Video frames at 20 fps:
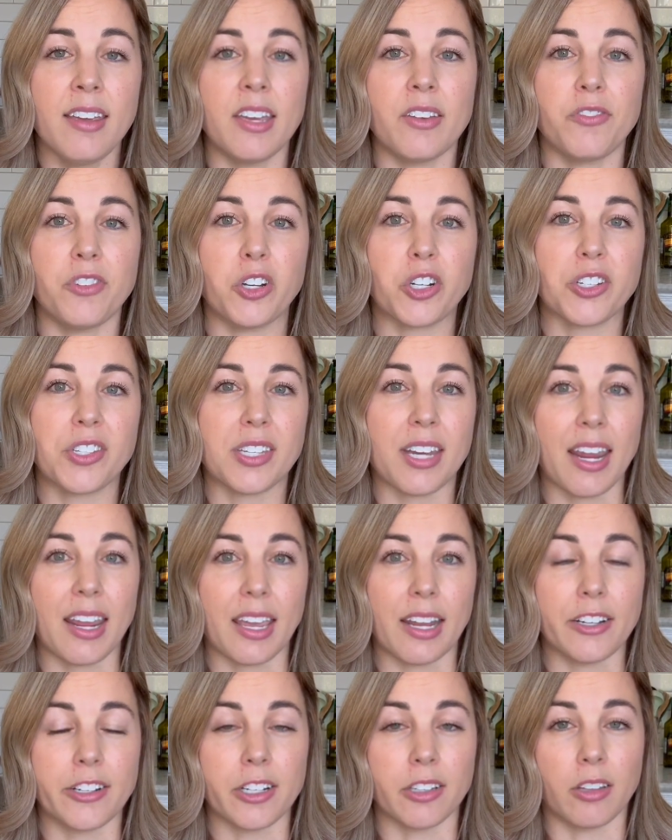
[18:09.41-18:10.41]
if you're staying
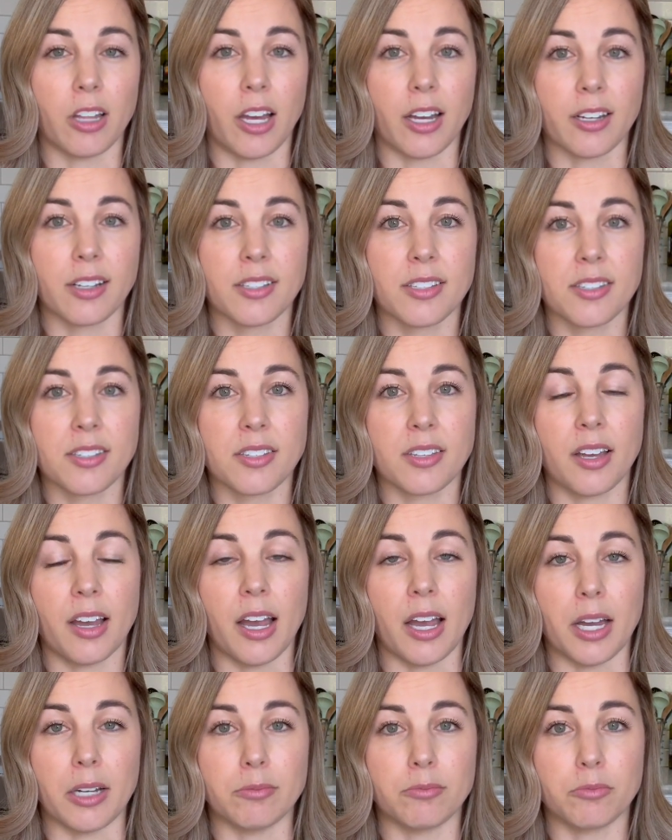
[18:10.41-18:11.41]
at a deluxe
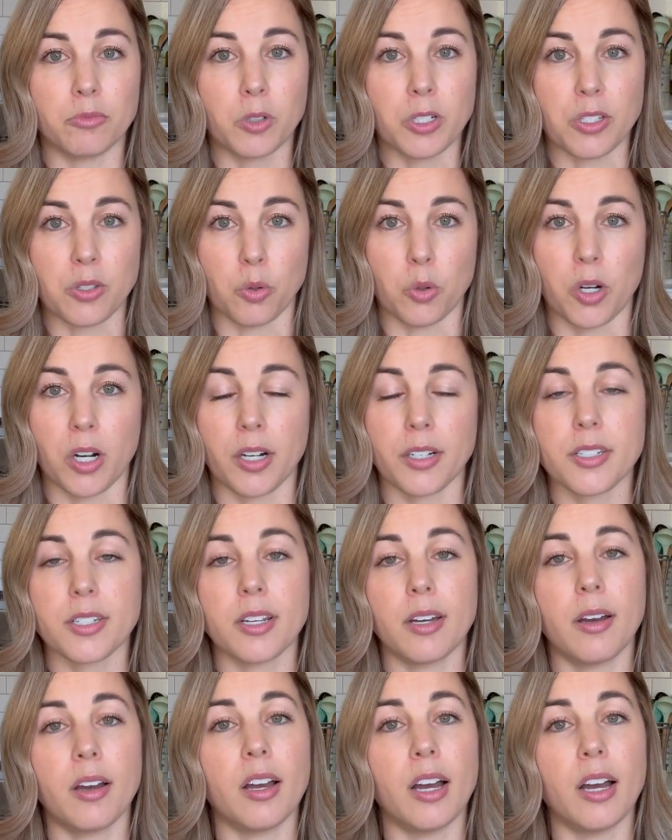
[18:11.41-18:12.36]
resort.